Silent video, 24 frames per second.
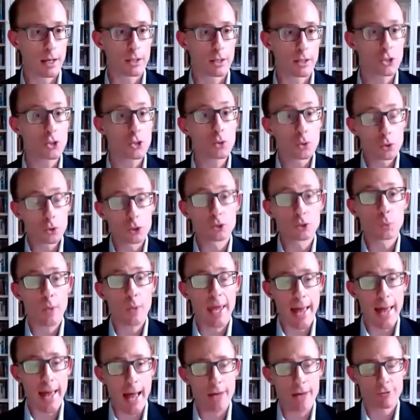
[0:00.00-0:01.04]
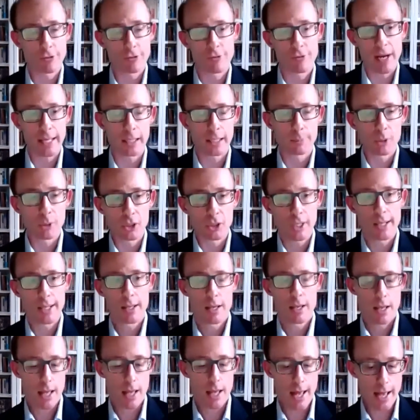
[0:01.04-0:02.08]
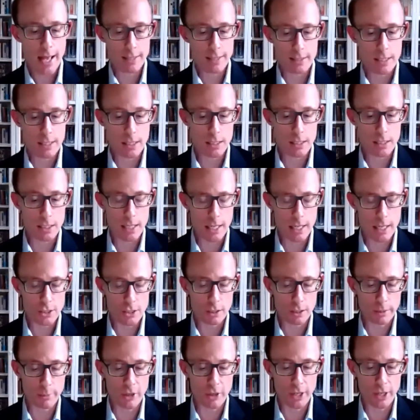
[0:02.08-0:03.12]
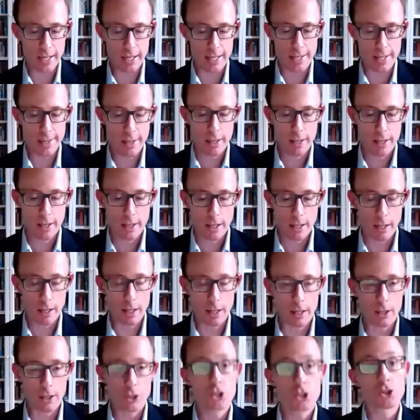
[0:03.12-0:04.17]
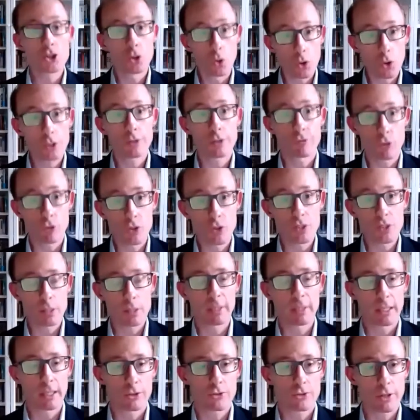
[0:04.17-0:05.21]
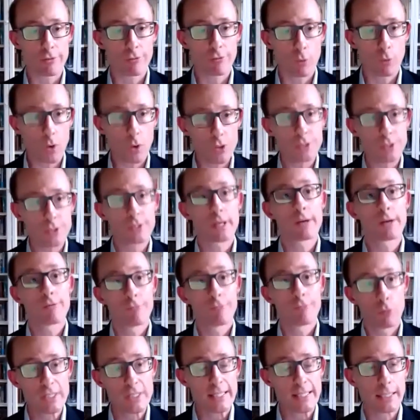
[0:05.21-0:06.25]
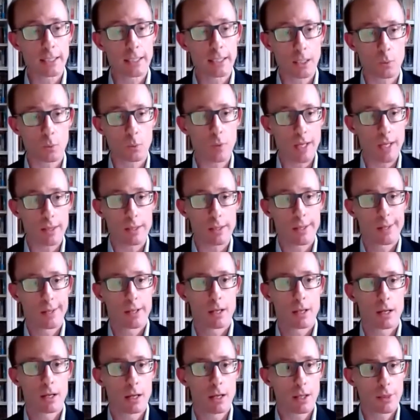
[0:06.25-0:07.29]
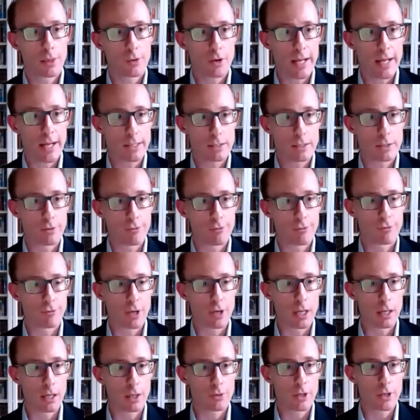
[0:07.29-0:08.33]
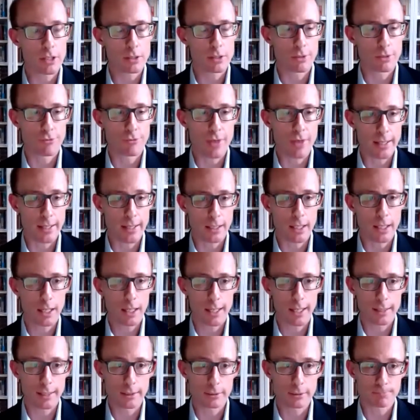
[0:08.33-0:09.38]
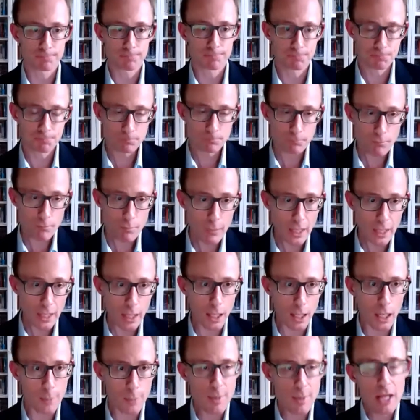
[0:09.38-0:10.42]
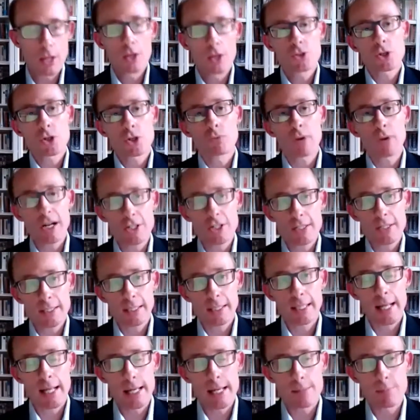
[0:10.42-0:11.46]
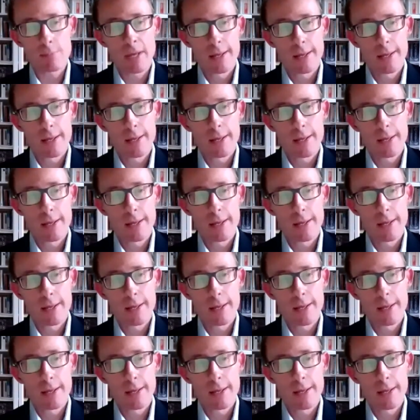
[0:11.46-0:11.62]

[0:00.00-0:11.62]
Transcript: tools we have available as the international community, short of using military force, for dealing with threats of that kind. So Russia's claim